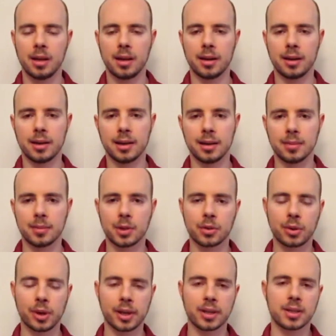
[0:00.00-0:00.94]
Um,
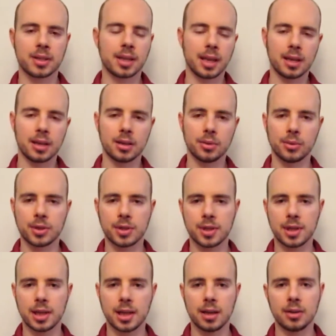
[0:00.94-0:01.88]
Craig Sager was
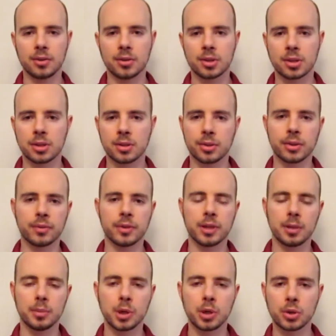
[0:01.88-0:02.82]
there. It was sort of an
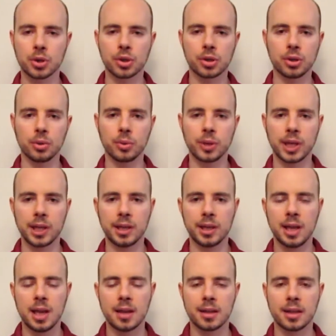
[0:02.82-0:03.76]
emotional
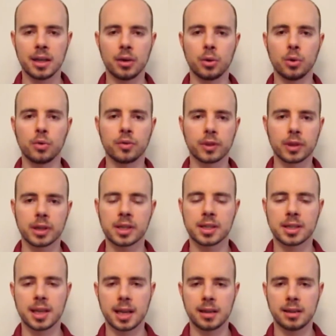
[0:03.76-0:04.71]
win. They
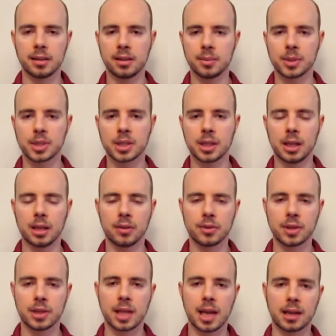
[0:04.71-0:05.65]
overextended
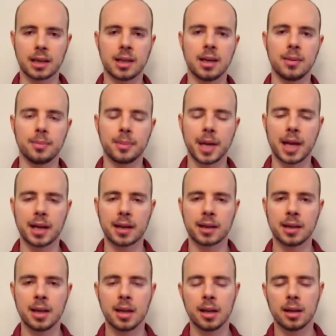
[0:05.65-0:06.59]
themselves in that
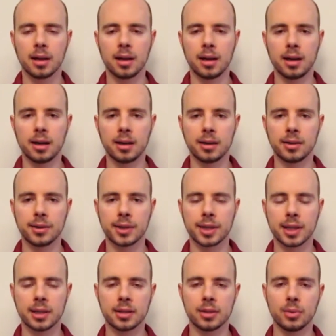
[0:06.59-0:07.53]
comeback. Uh, you know,
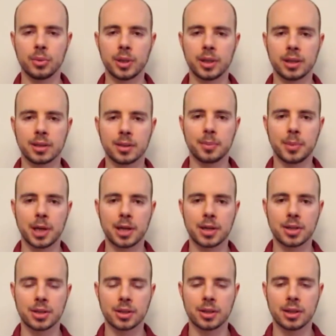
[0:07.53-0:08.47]
getting the win
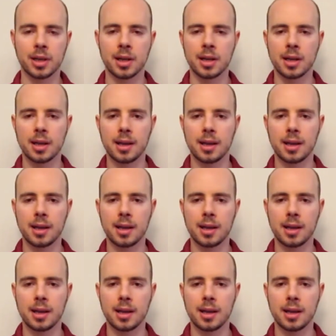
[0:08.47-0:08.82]
buzzer.